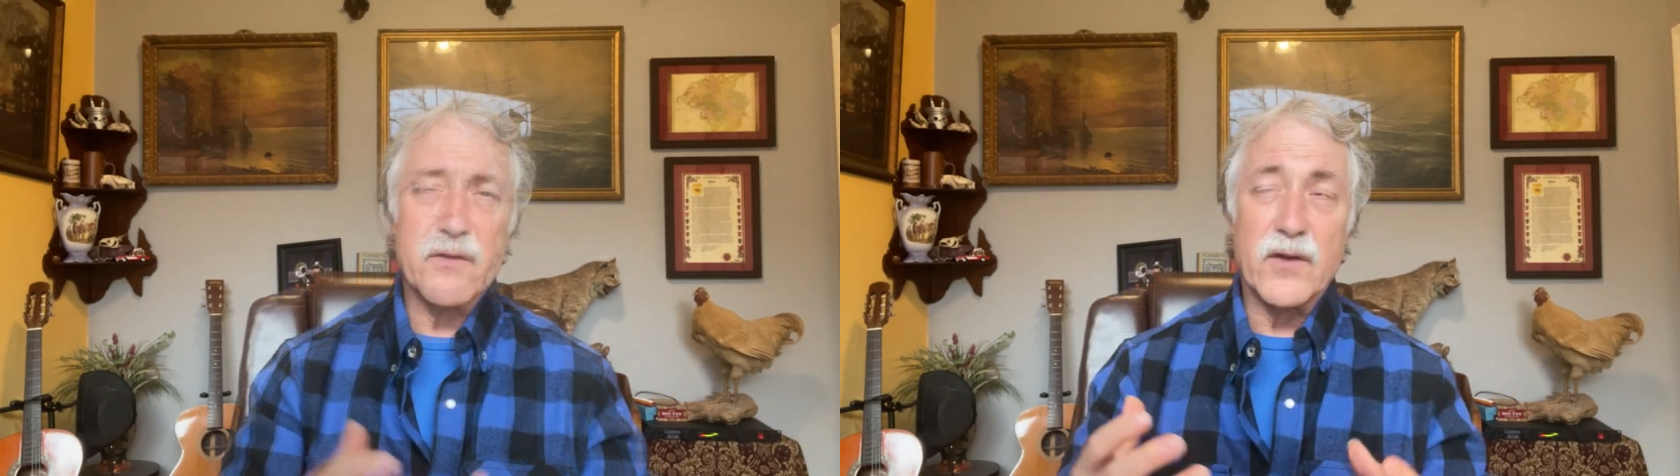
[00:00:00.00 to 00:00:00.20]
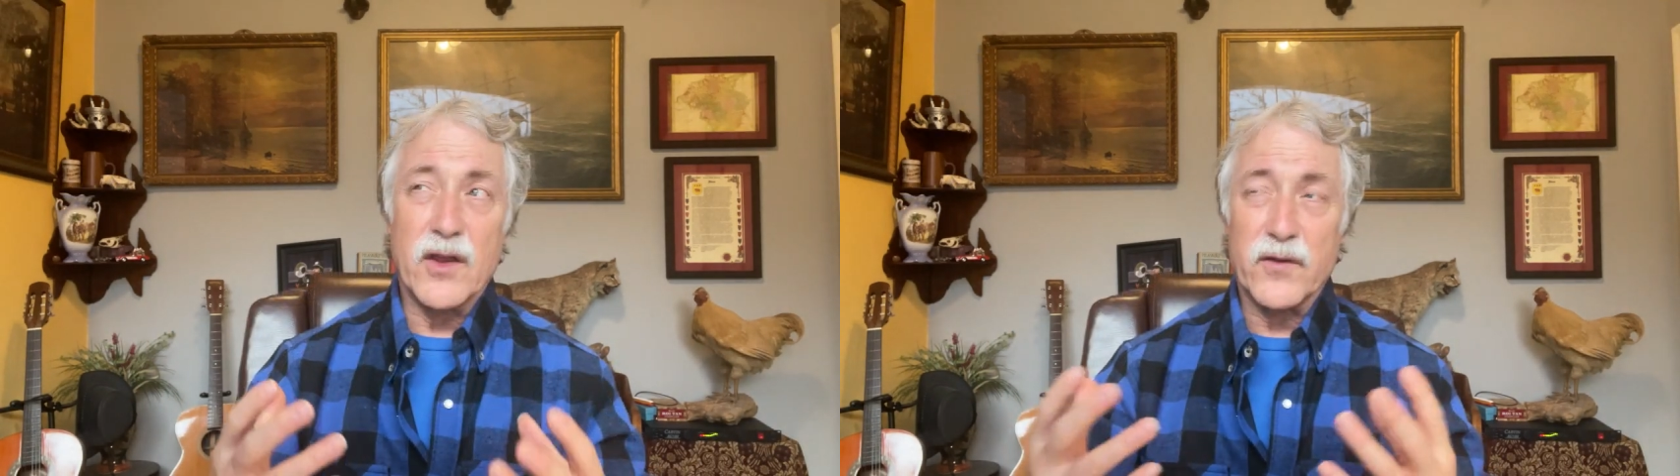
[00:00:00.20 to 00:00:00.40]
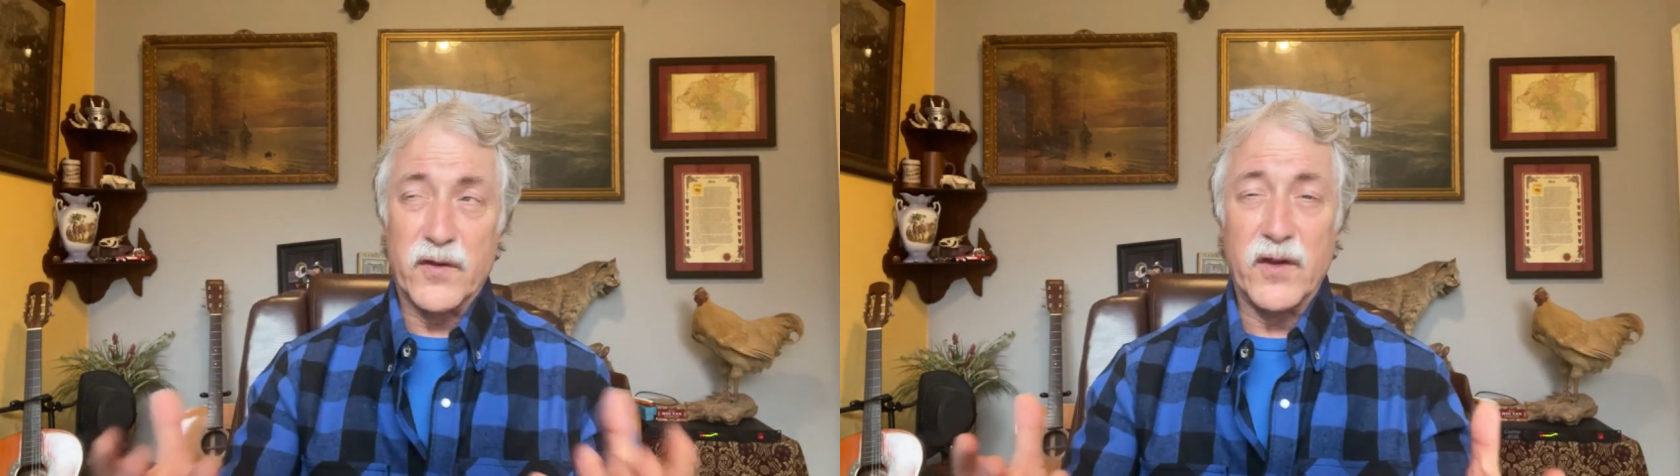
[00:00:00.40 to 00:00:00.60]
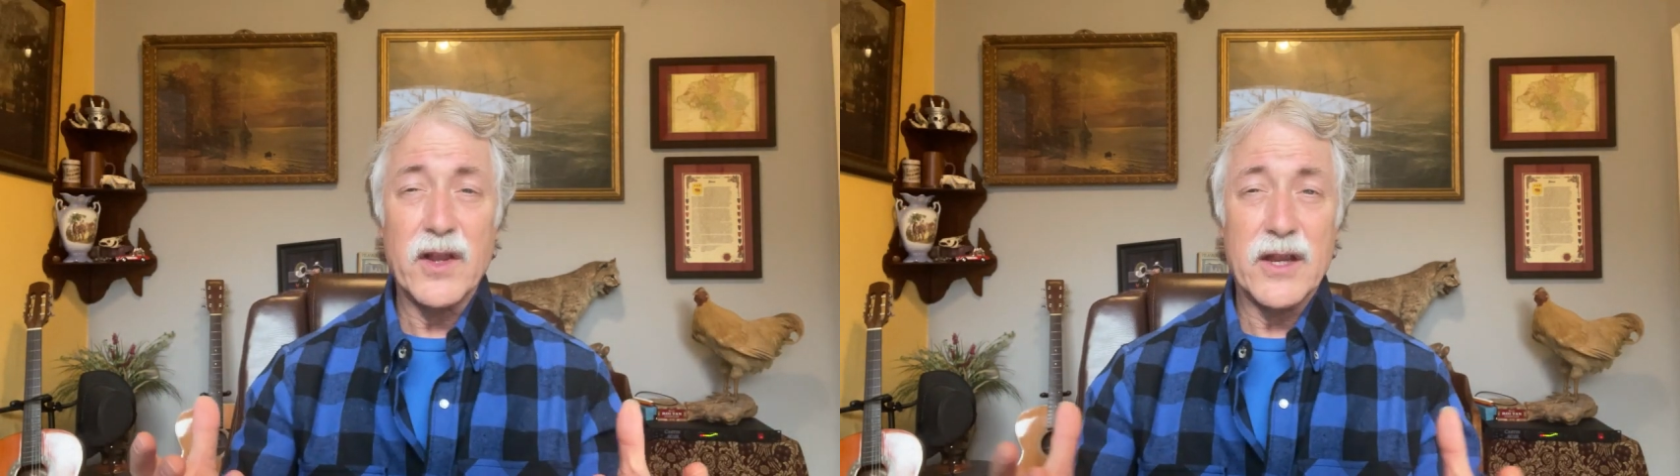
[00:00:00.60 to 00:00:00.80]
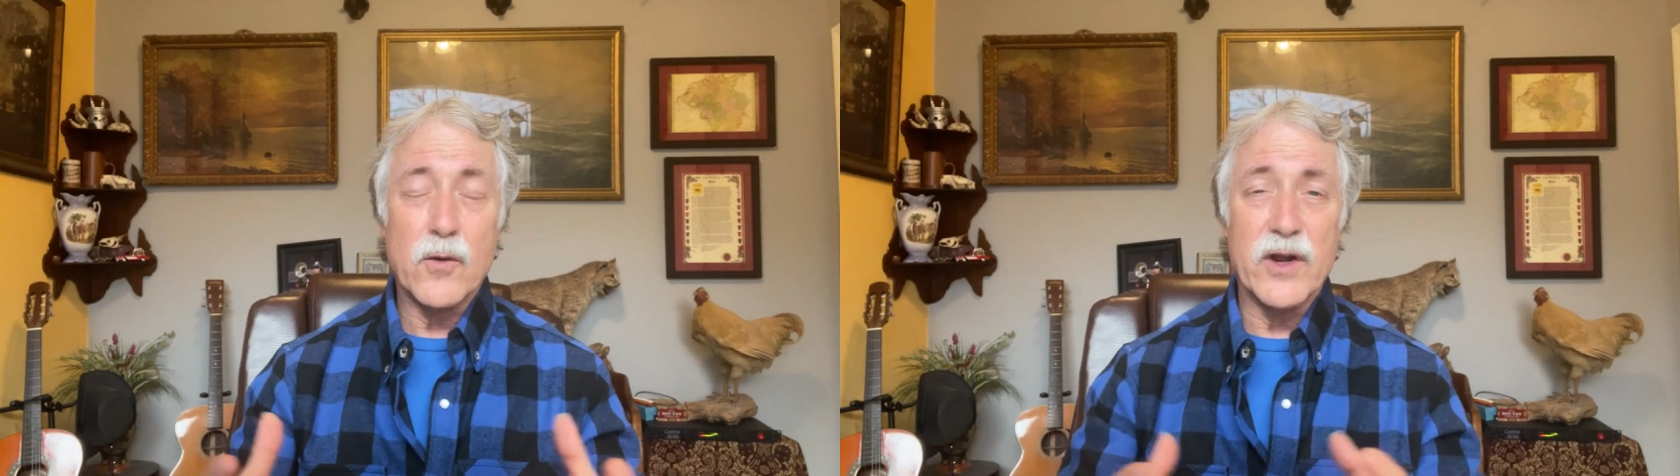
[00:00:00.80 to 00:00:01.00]
A
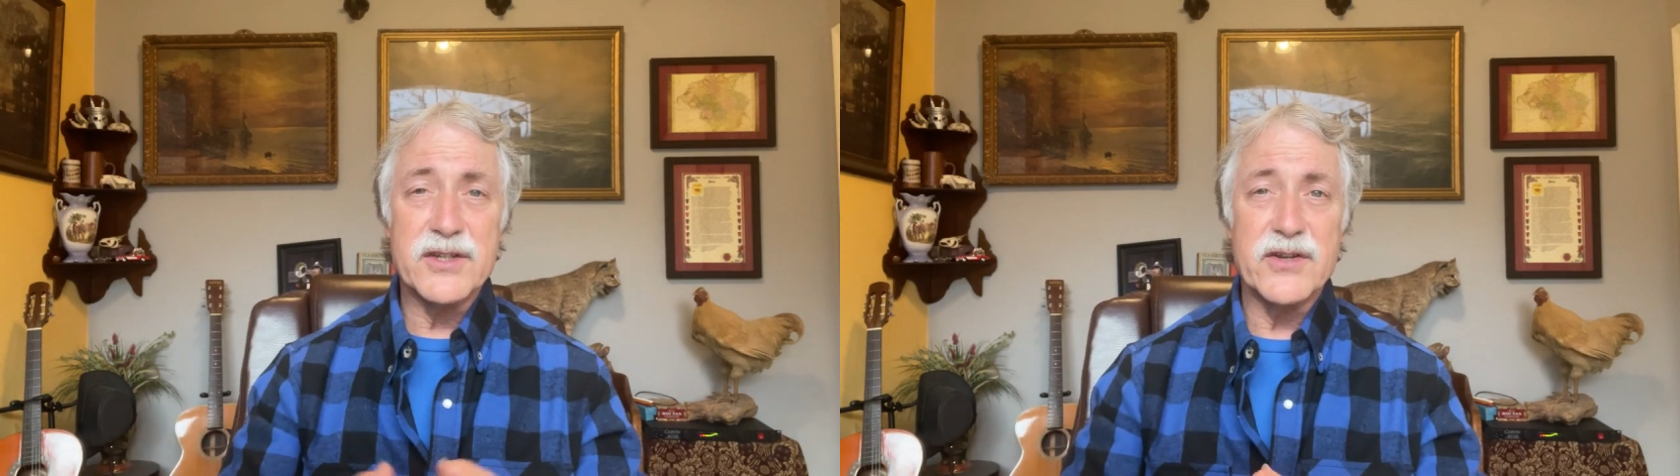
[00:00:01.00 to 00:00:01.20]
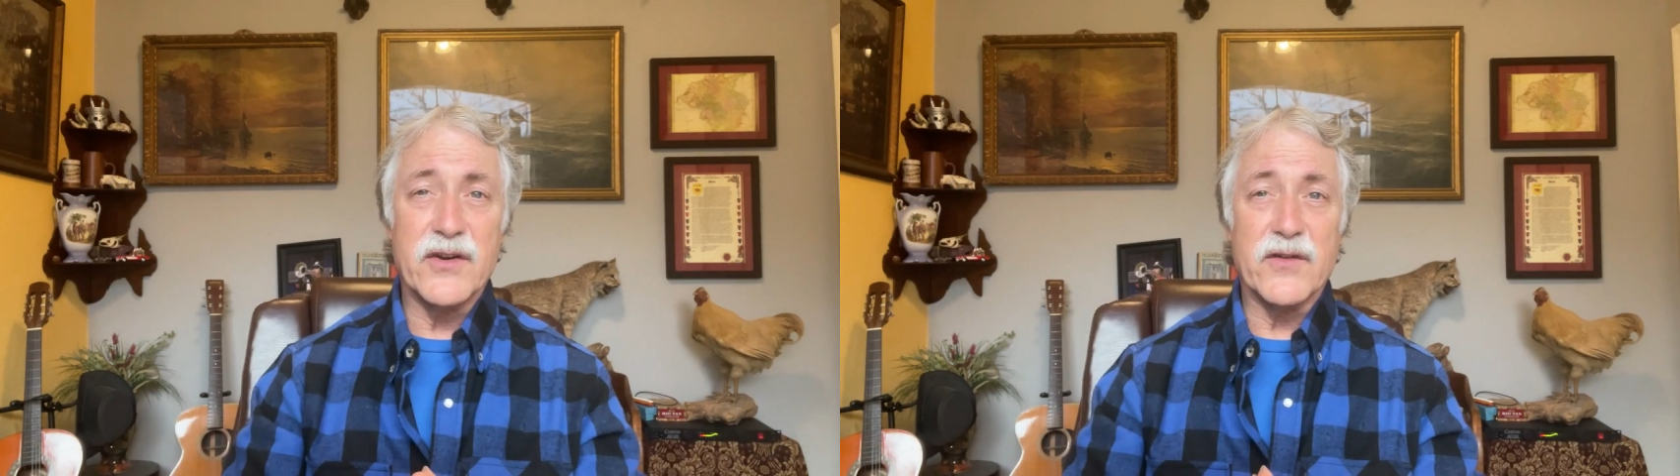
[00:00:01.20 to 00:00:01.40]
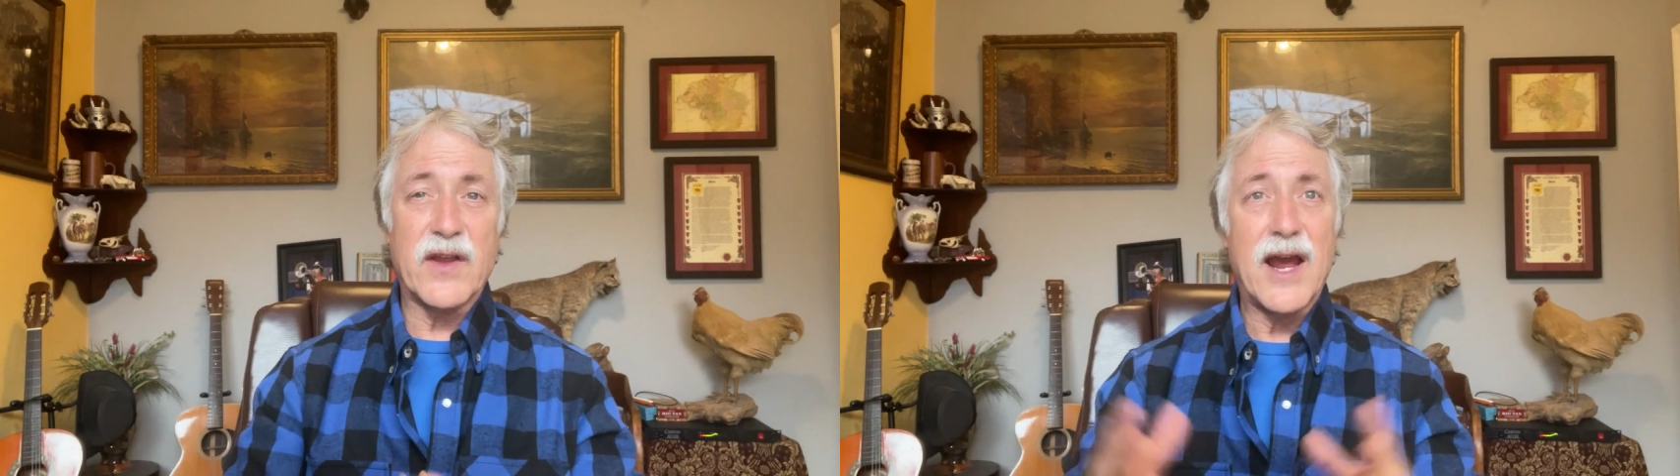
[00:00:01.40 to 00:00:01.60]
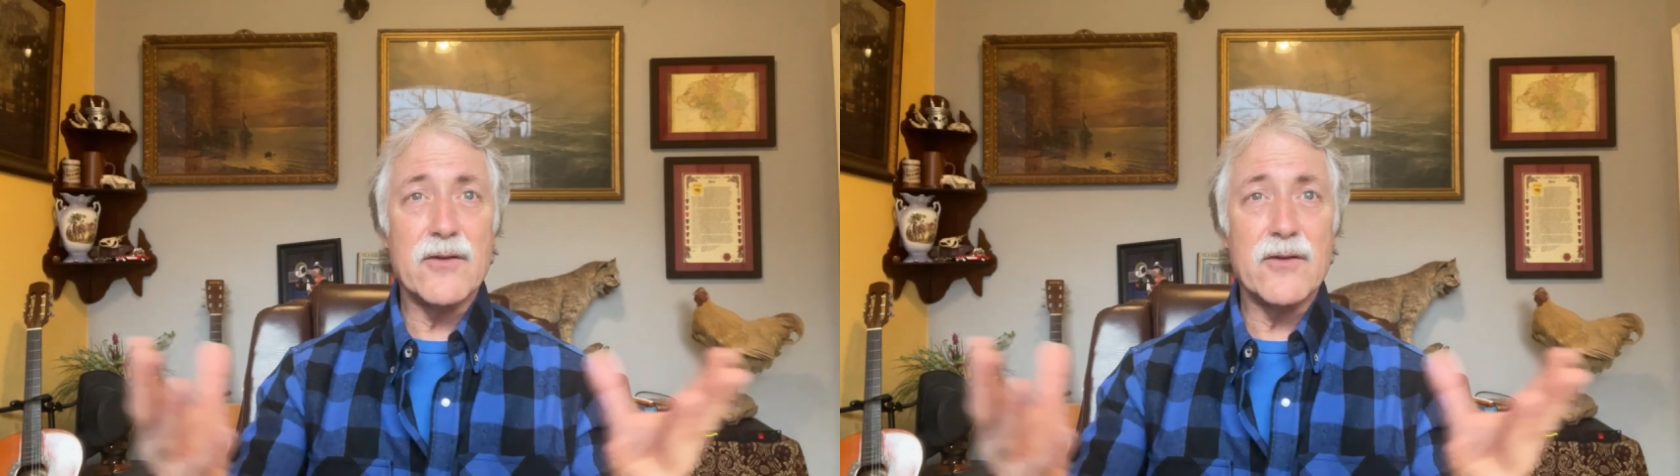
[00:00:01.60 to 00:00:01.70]
silly question is, how